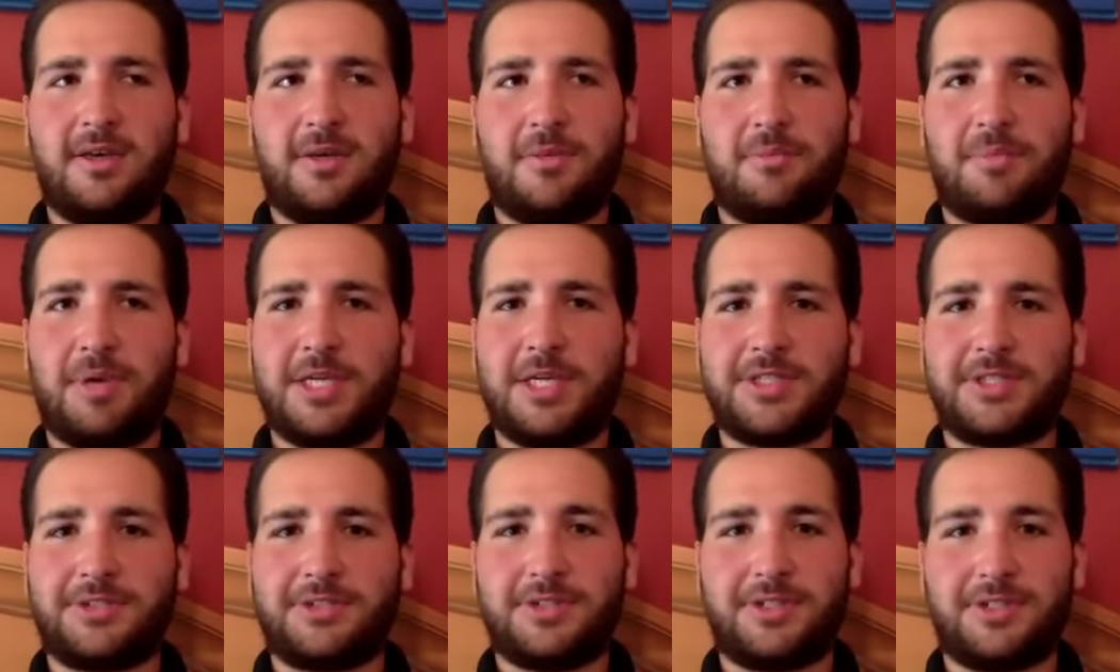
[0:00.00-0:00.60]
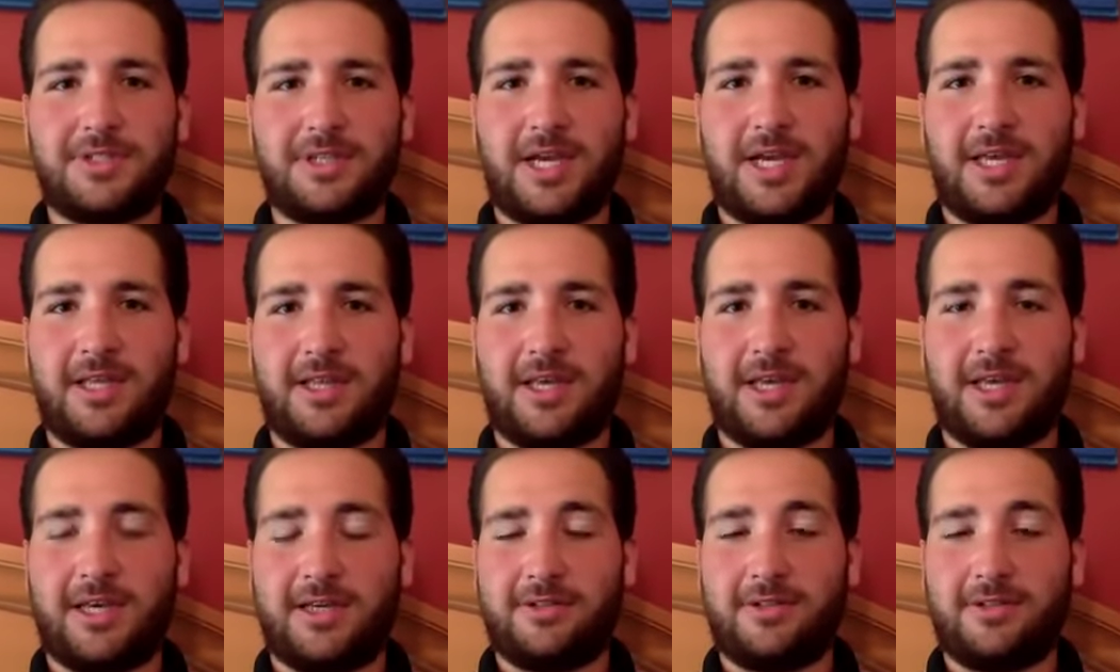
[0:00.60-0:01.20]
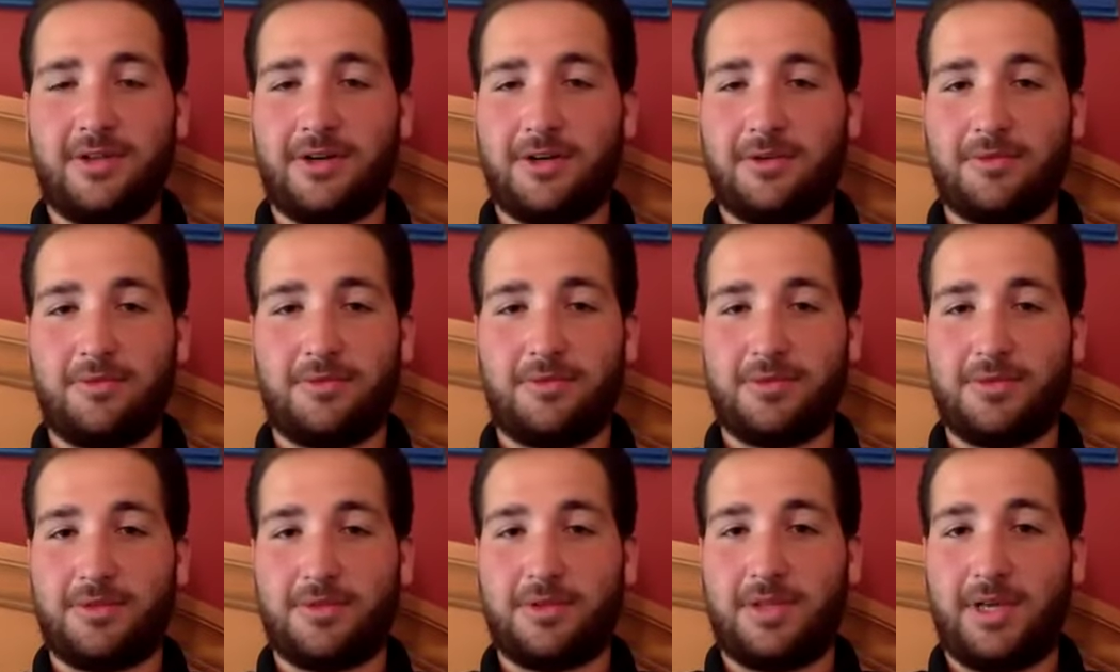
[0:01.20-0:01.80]
basically saying, like, look,
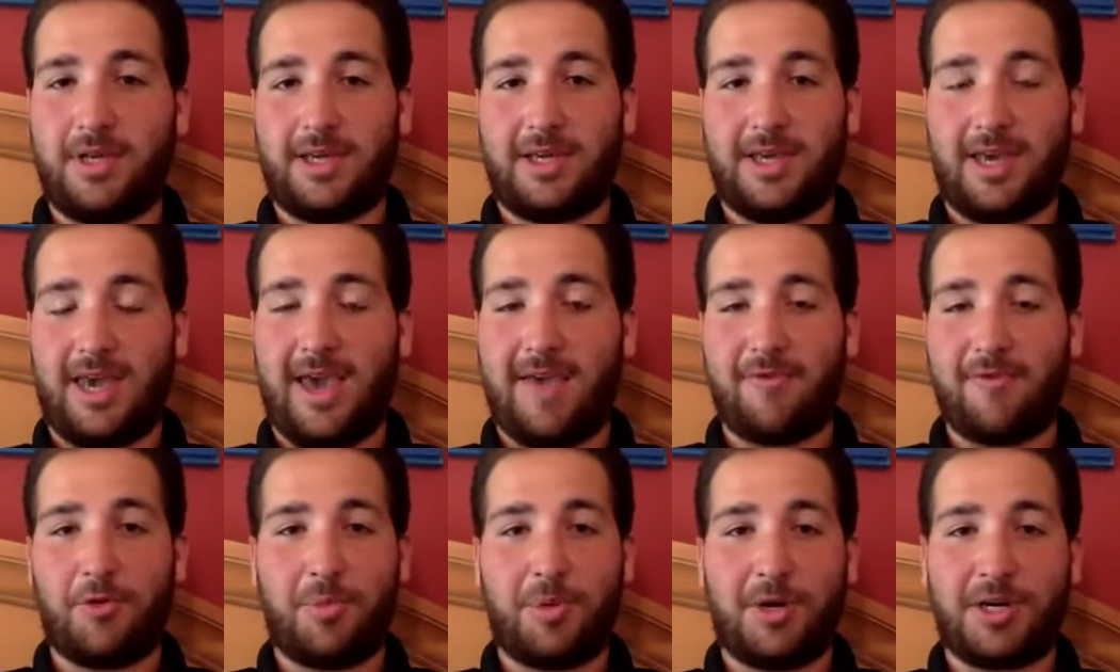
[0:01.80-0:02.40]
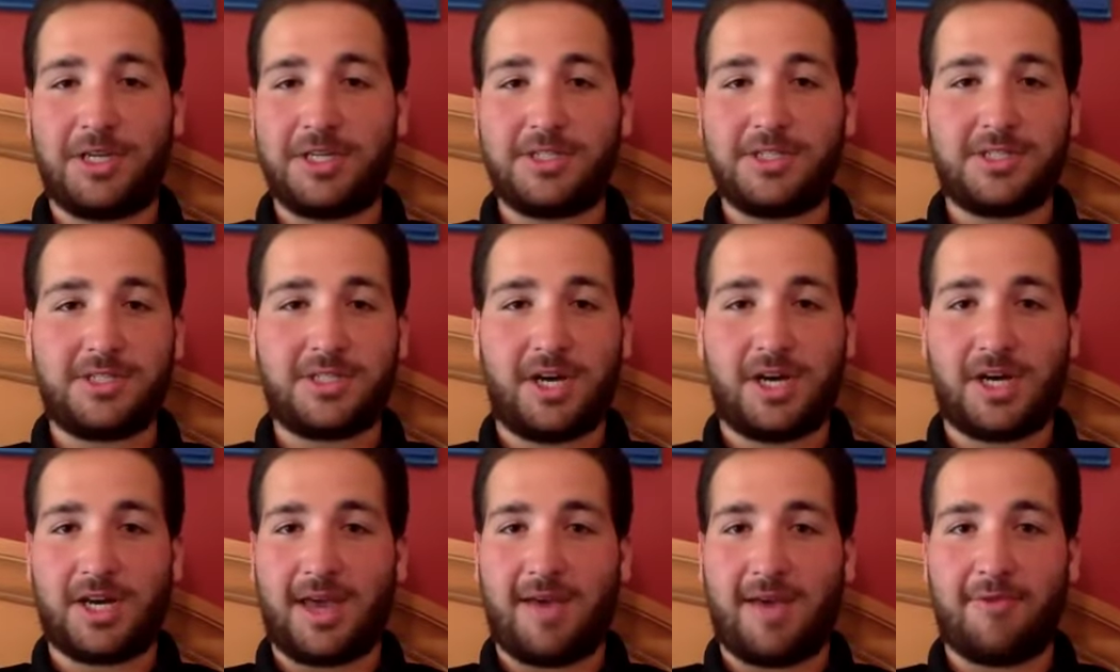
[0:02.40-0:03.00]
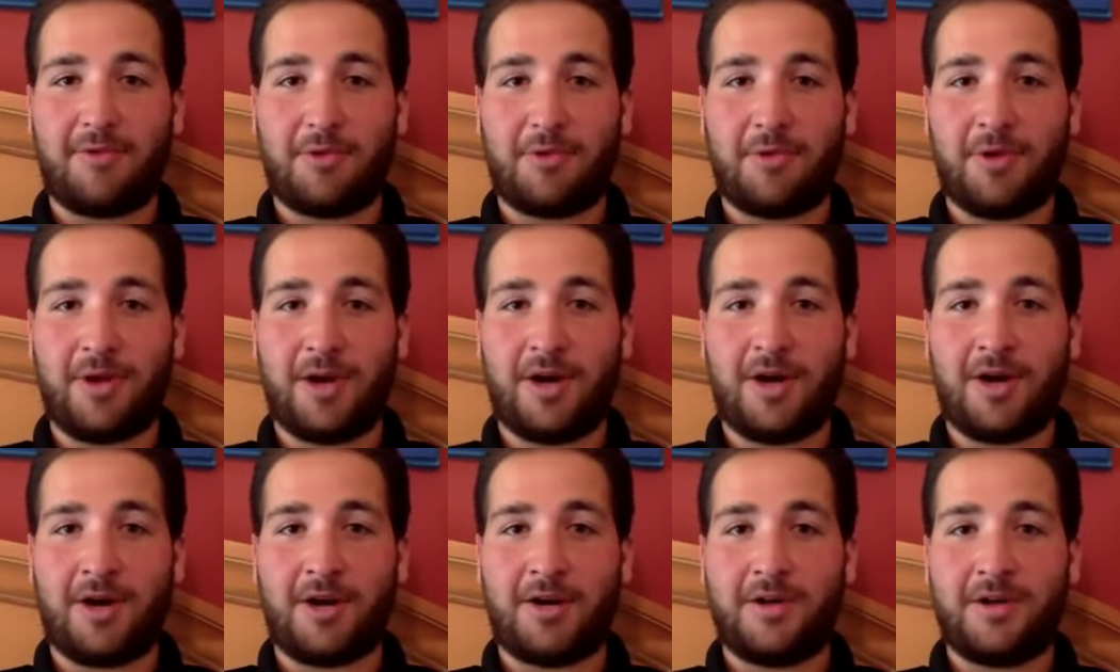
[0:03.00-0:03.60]
like, everybody's stuck
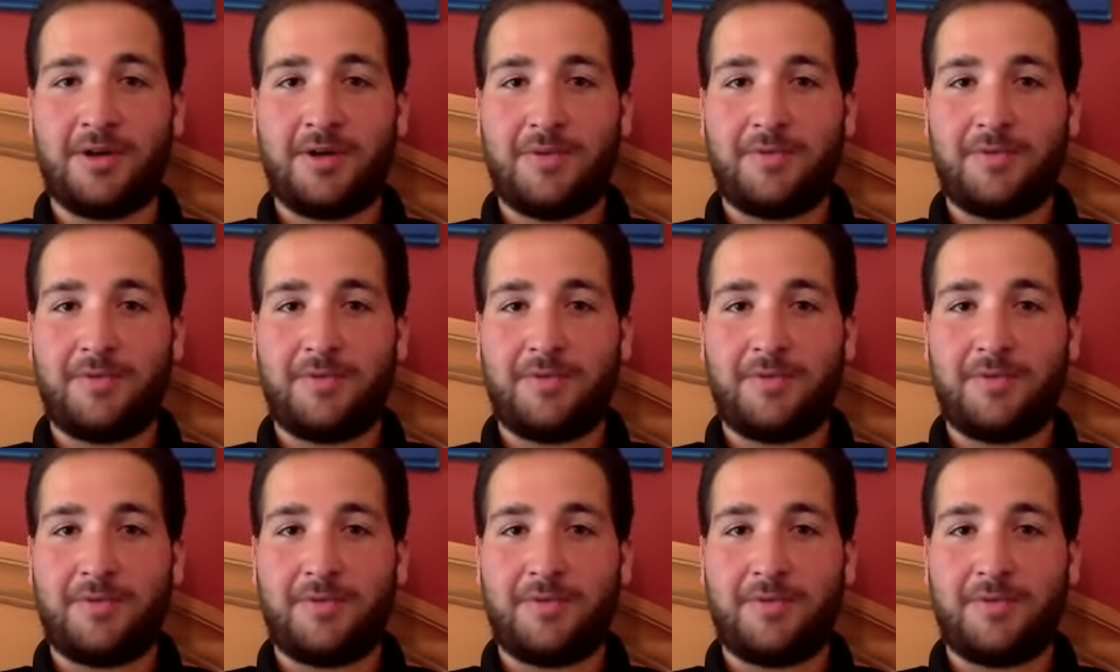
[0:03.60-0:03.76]
everywhere.